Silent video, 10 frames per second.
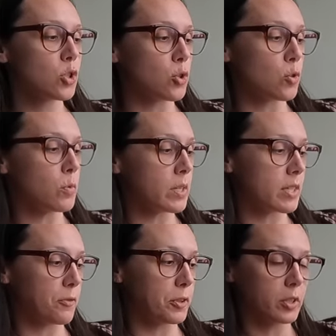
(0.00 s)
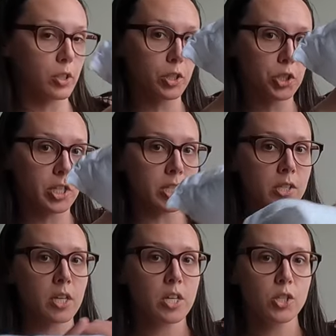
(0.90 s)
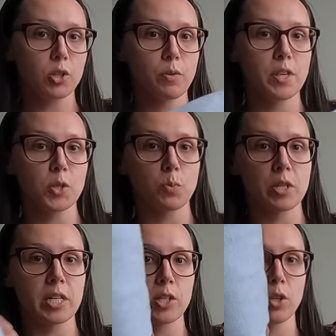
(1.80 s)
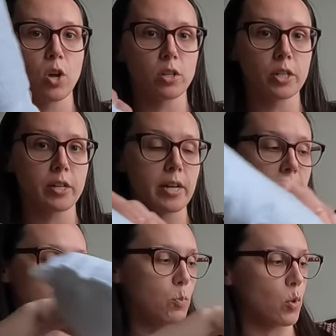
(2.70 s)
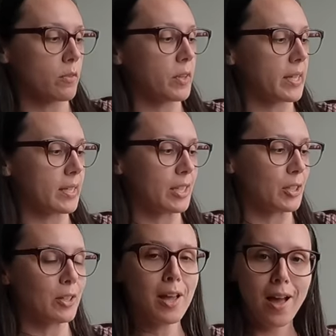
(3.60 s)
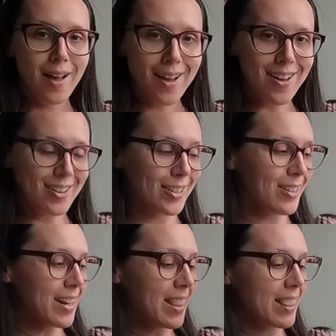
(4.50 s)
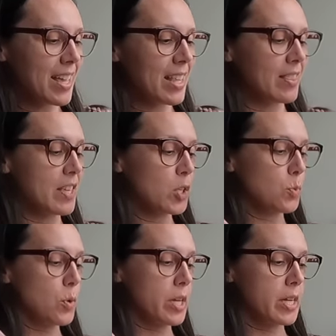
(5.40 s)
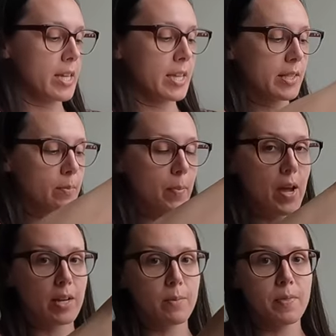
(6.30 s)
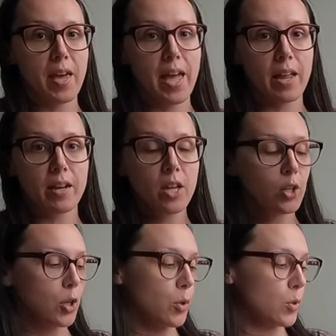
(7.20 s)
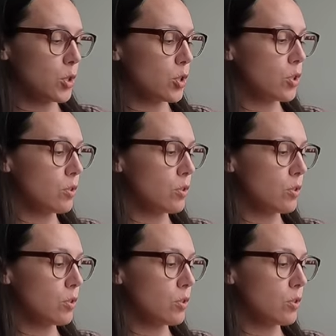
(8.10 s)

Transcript: two different cushions. So this one is longer and it's more of like a little hugger. And then this one is the bottom that goes,